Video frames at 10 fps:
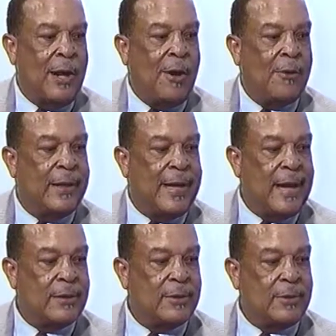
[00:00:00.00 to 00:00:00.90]
against all the
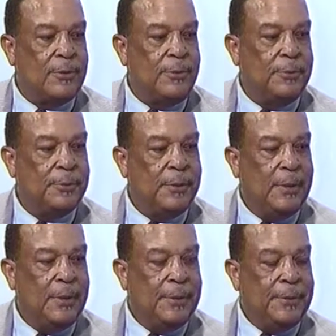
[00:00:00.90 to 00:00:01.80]
Dallas schools.
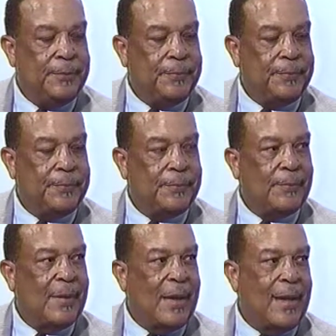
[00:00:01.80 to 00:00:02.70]

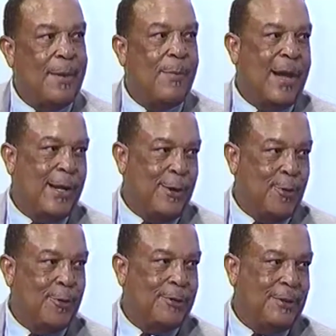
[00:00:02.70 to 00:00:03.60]
And everybody
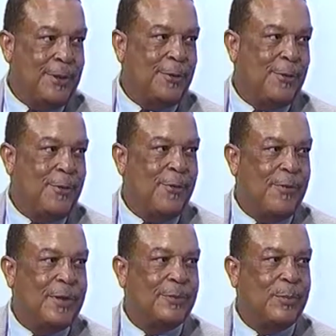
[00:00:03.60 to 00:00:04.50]
knew us,
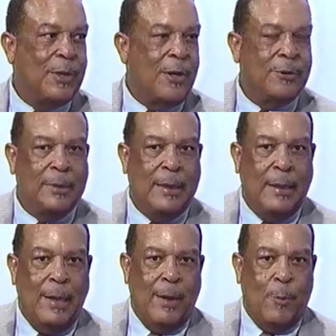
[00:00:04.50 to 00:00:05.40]
knew of us, because